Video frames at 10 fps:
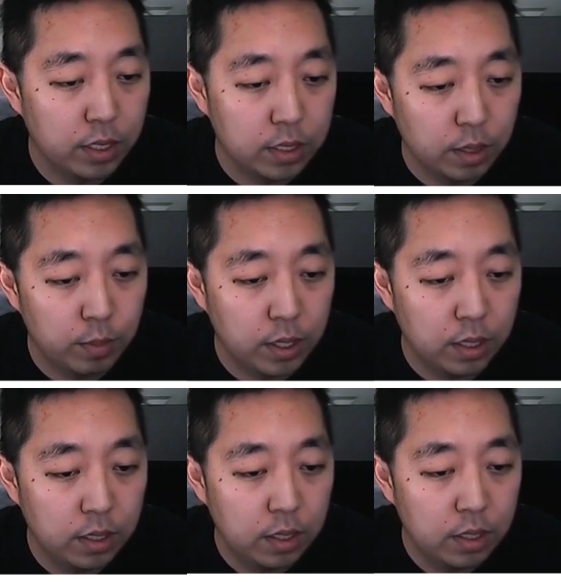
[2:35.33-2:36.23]
Because I'm
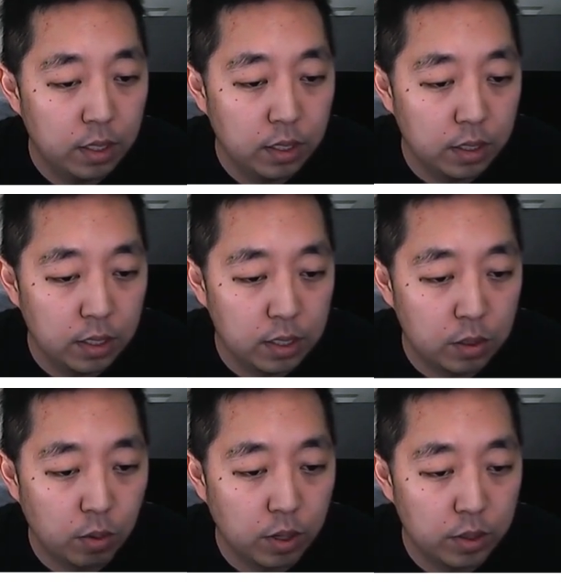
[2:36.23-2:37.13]
in, this is
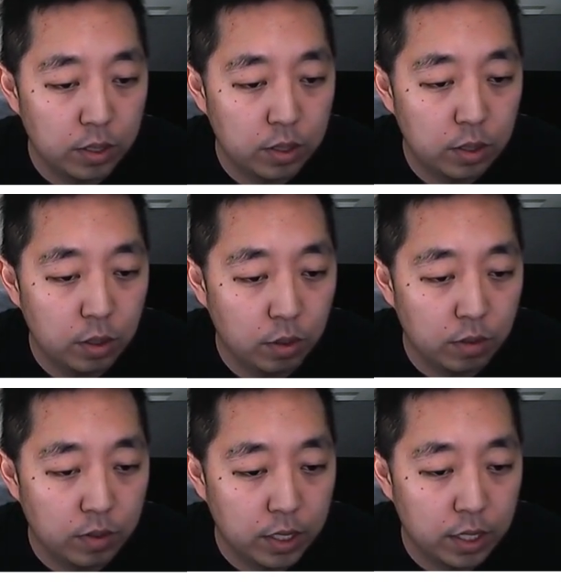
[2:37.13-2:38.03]
quadrant two
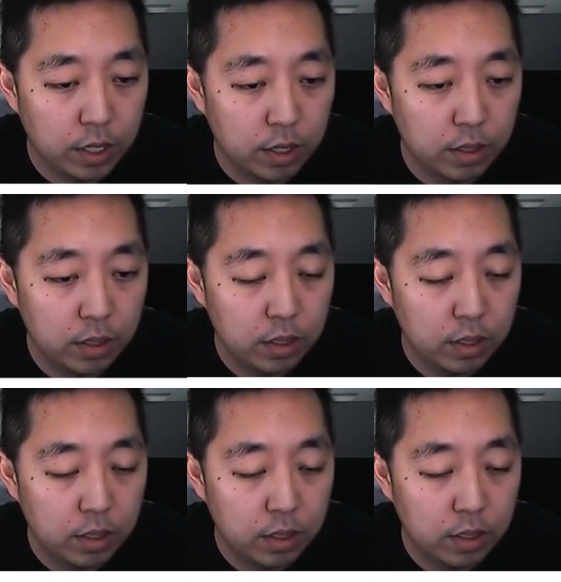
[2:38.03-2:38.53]
over here.